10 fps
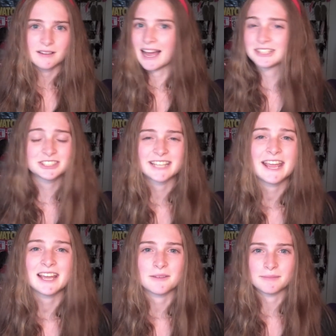I just
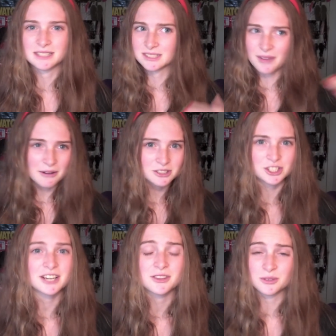can't, because if I
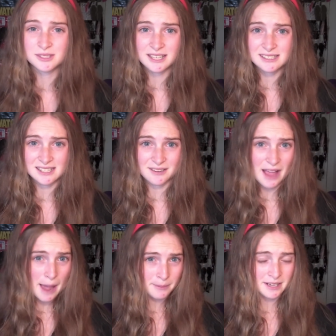reject those things that
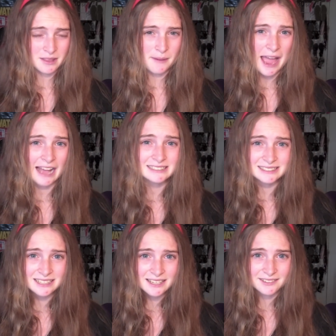have happened in the
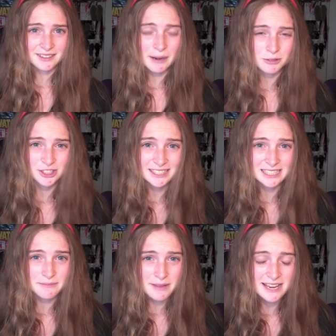past, then I'm
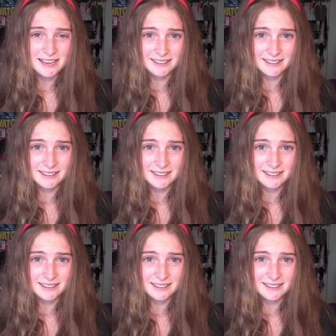rejecting me